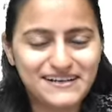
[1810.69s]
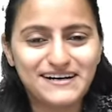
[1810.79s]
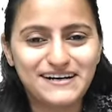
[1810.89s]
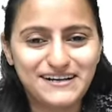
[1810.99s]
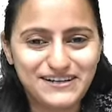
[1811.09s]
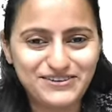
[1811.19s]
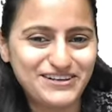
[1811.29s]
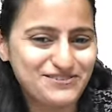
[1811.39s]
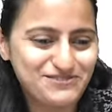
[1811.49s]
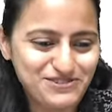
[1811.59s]
you
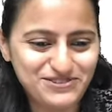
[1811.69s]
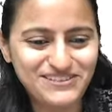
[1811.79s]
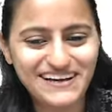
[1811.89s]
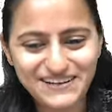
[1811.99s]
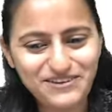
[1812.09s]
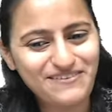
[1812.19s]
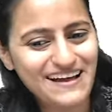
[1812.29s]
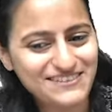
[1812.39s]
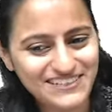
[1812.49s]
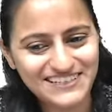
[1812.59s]
need to show that you have
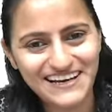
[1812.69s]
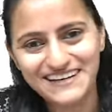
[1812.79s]
actually